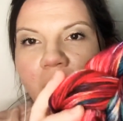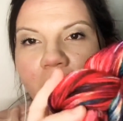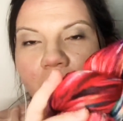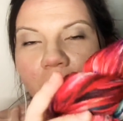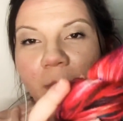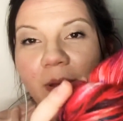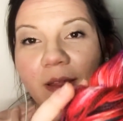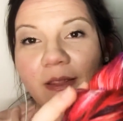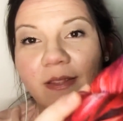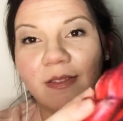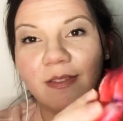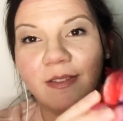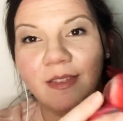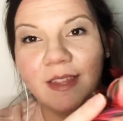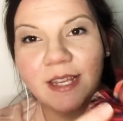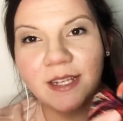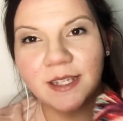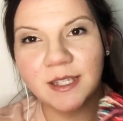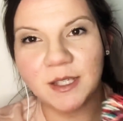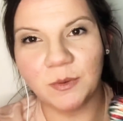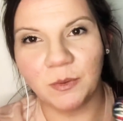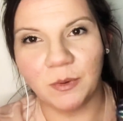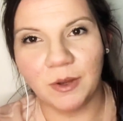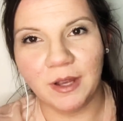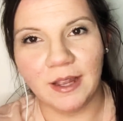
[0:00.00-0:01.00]
But
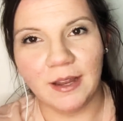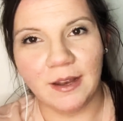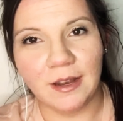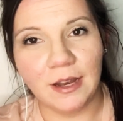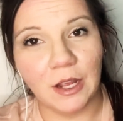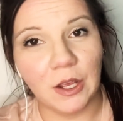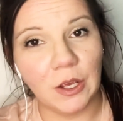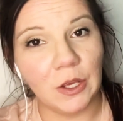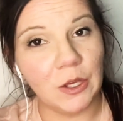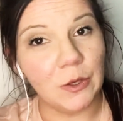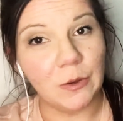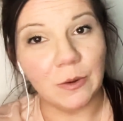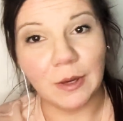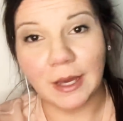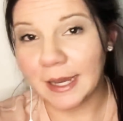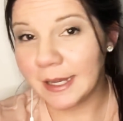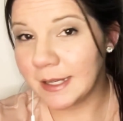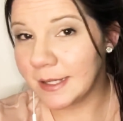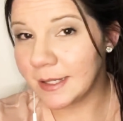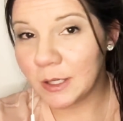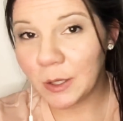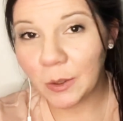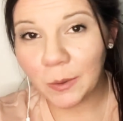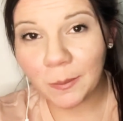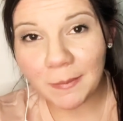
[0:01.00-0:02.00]
this one, you
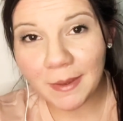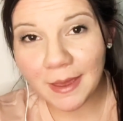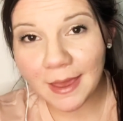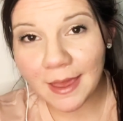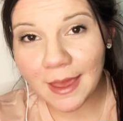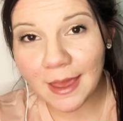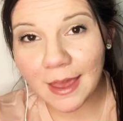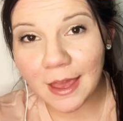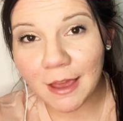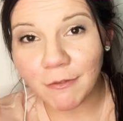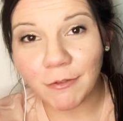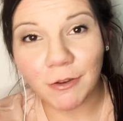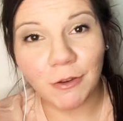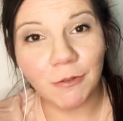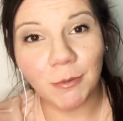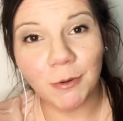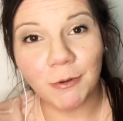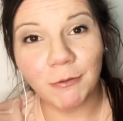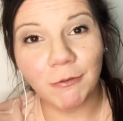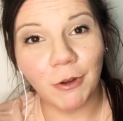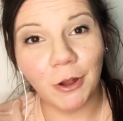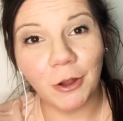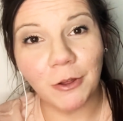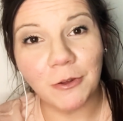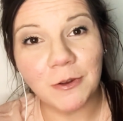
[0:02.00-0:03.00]
guys know me. If you've been
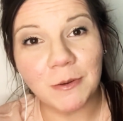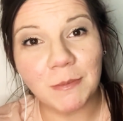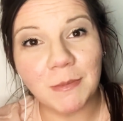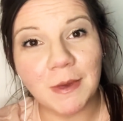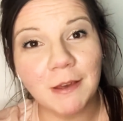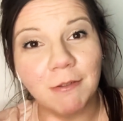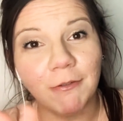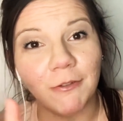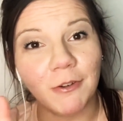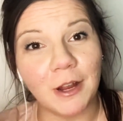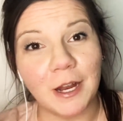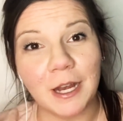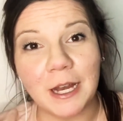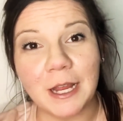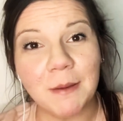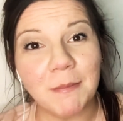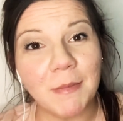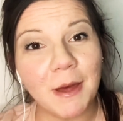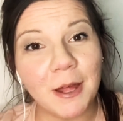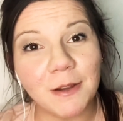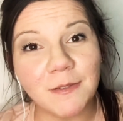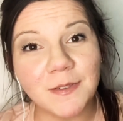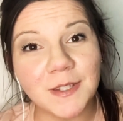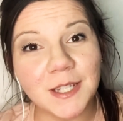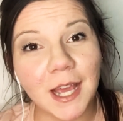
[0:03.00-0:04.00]
following me for any
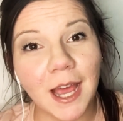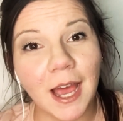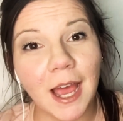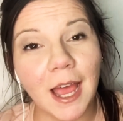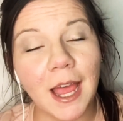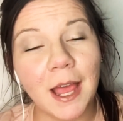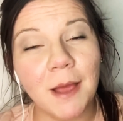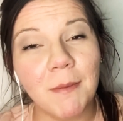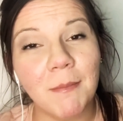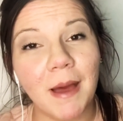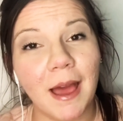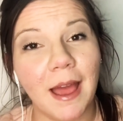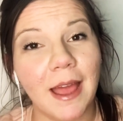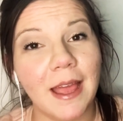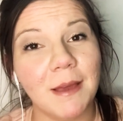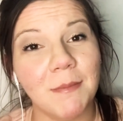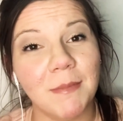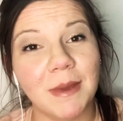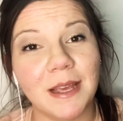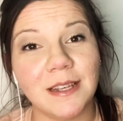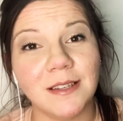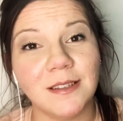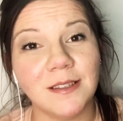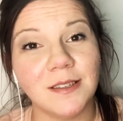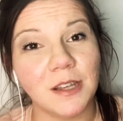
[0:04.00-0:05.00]
amount of time, I am
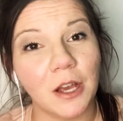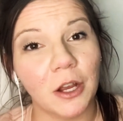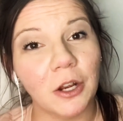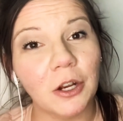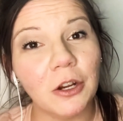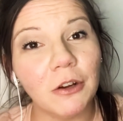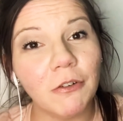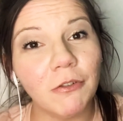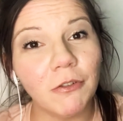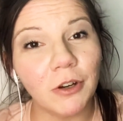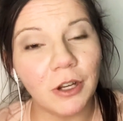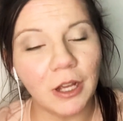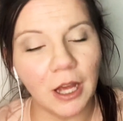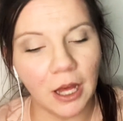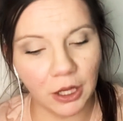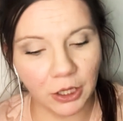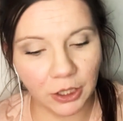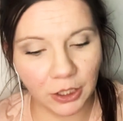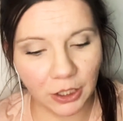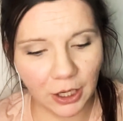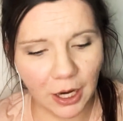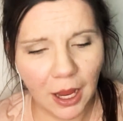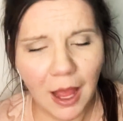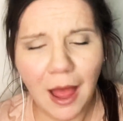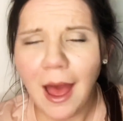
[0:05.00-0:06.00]
a sucker for
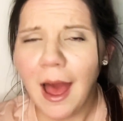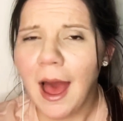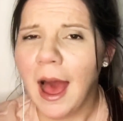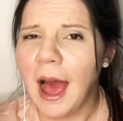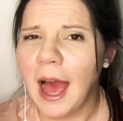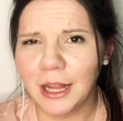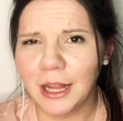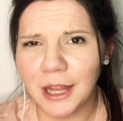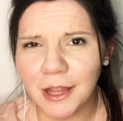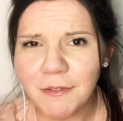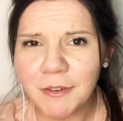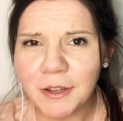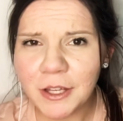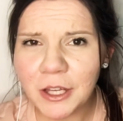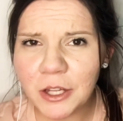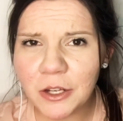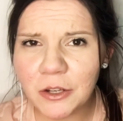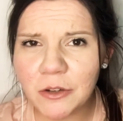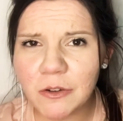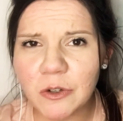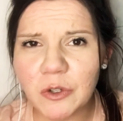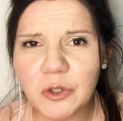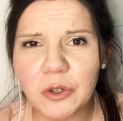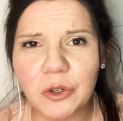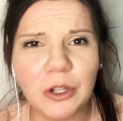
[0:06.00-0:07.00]
color. I a good
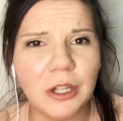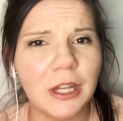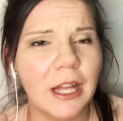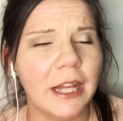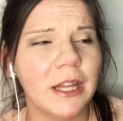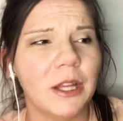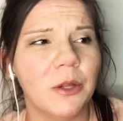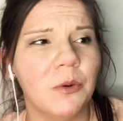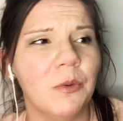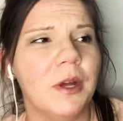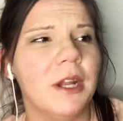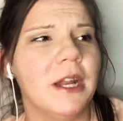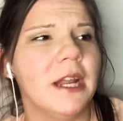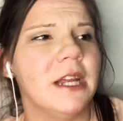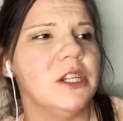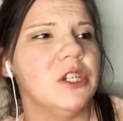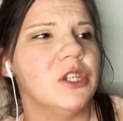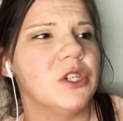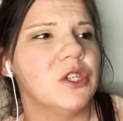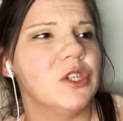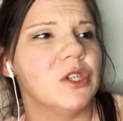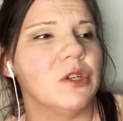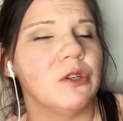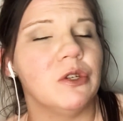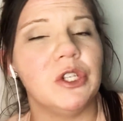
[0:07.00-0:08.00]
neutral like the one I
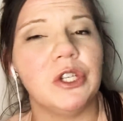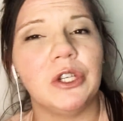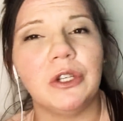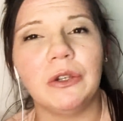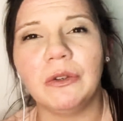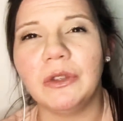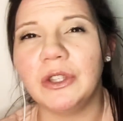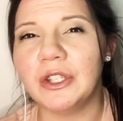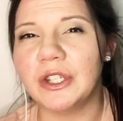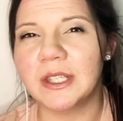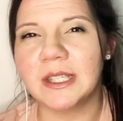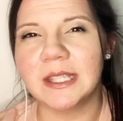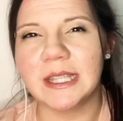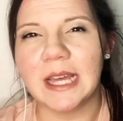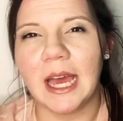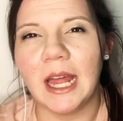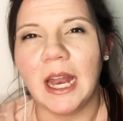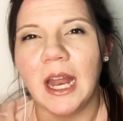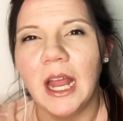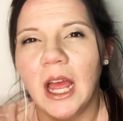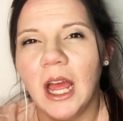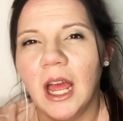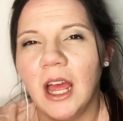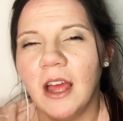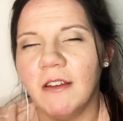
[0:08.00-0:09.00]
just showed you. Just that
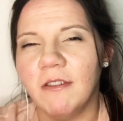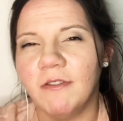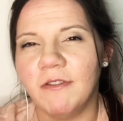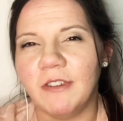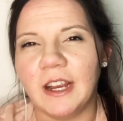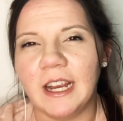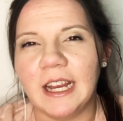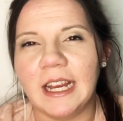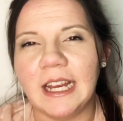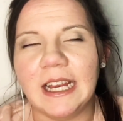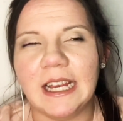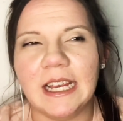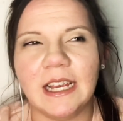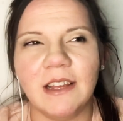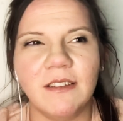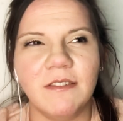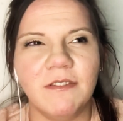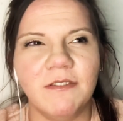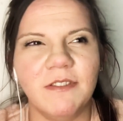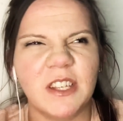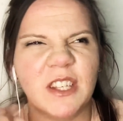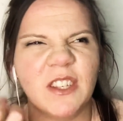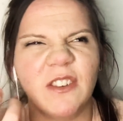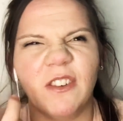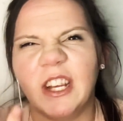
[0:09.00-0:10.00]

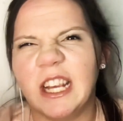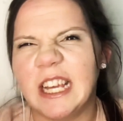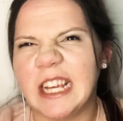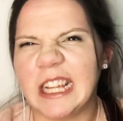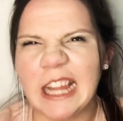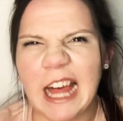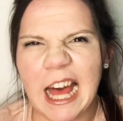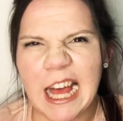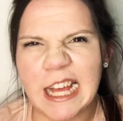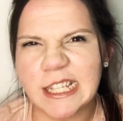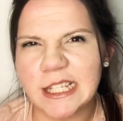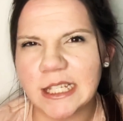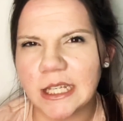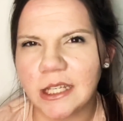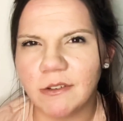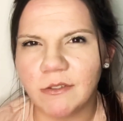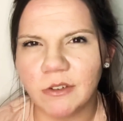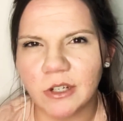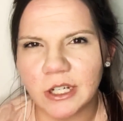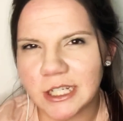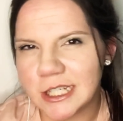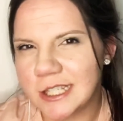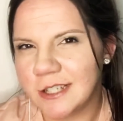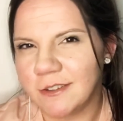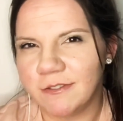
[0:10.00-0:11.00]
feels very classy,
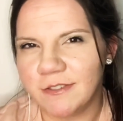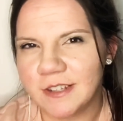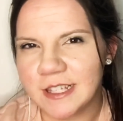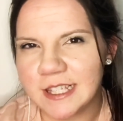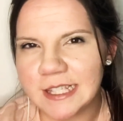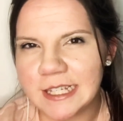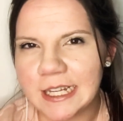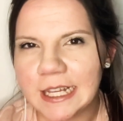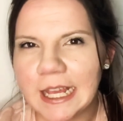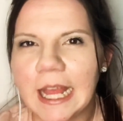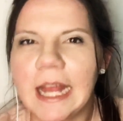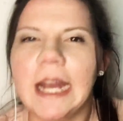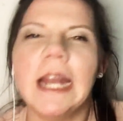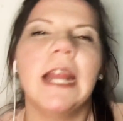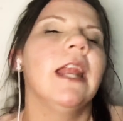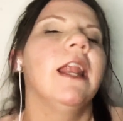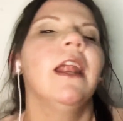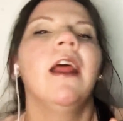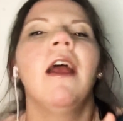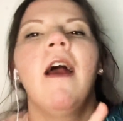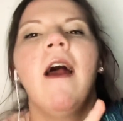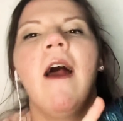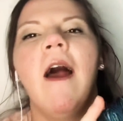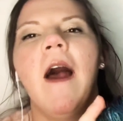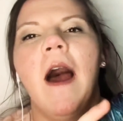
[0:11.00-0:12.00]
very sophisticated.
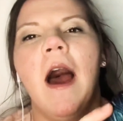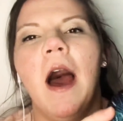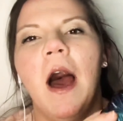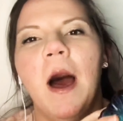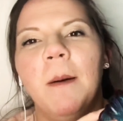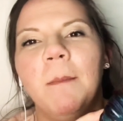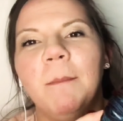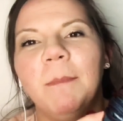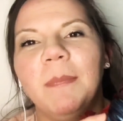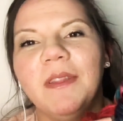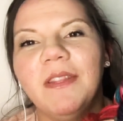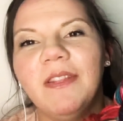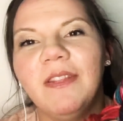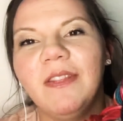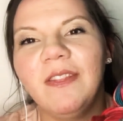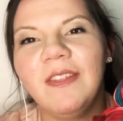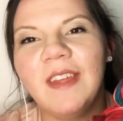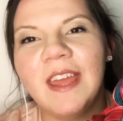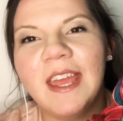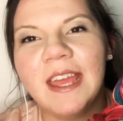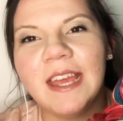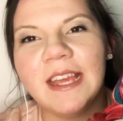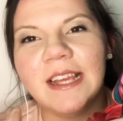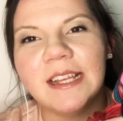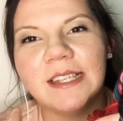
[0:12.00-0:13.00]
But
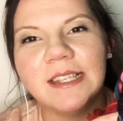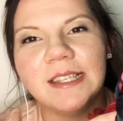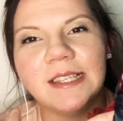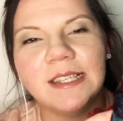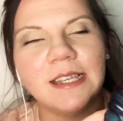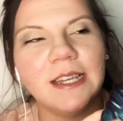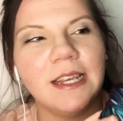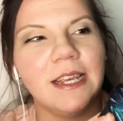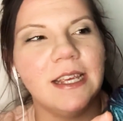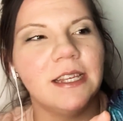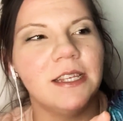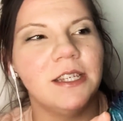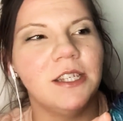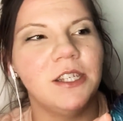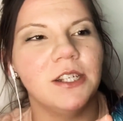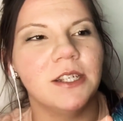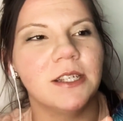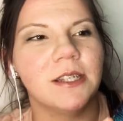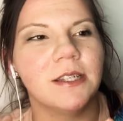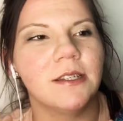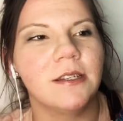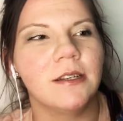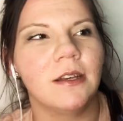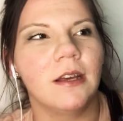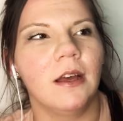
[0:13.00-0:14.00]
this is
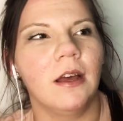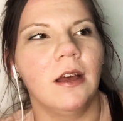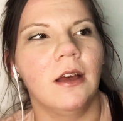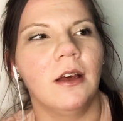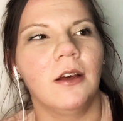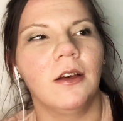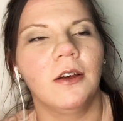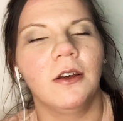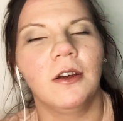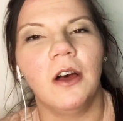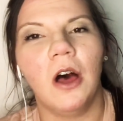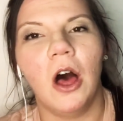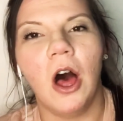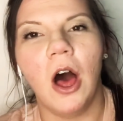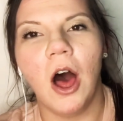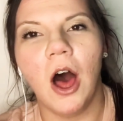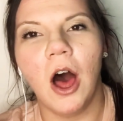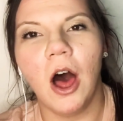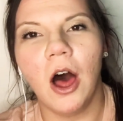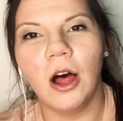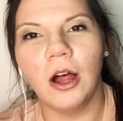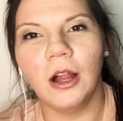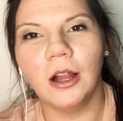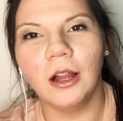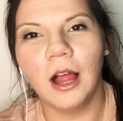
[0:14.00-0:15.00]
just
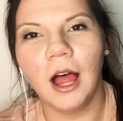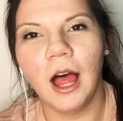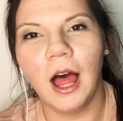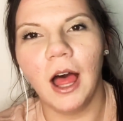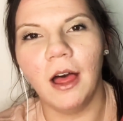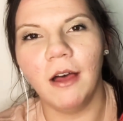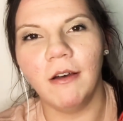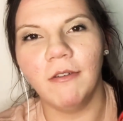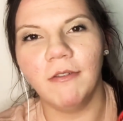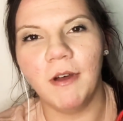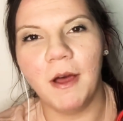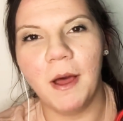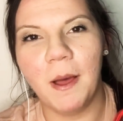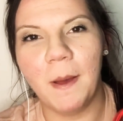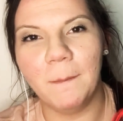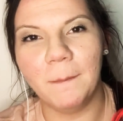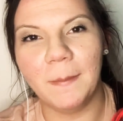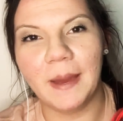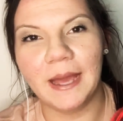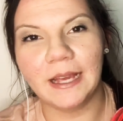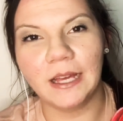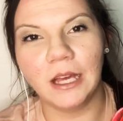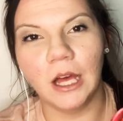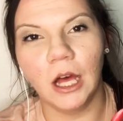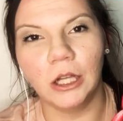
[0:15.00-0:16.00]
all of
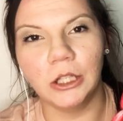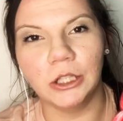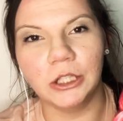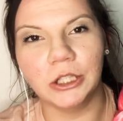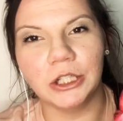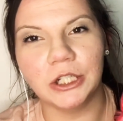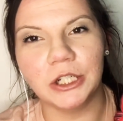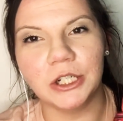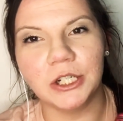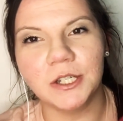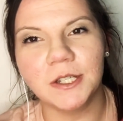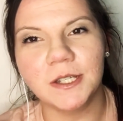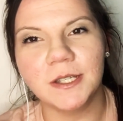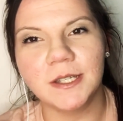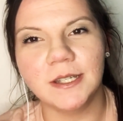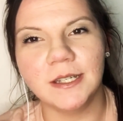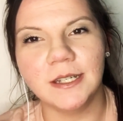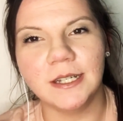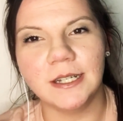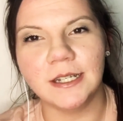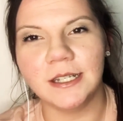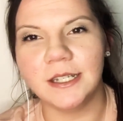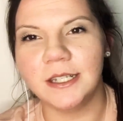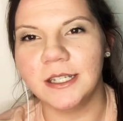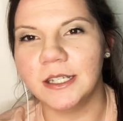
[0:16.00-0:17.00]
my colors.
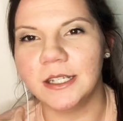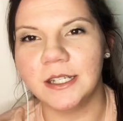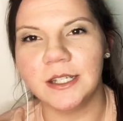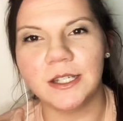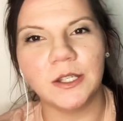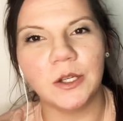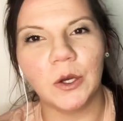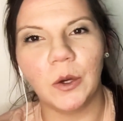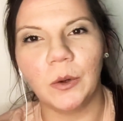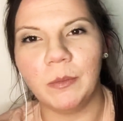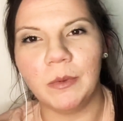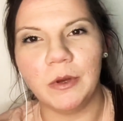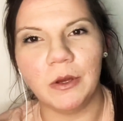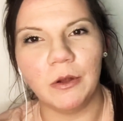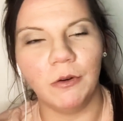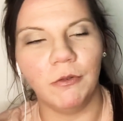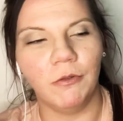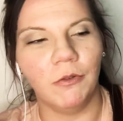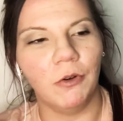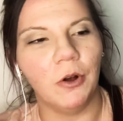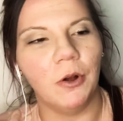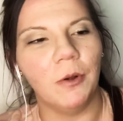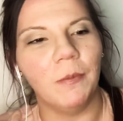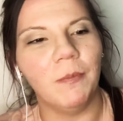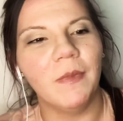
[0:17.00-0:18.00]
It's just so
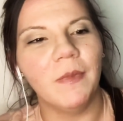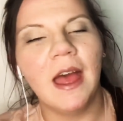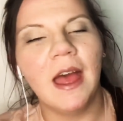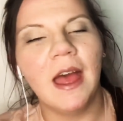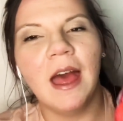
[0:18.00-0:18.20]
beautiful.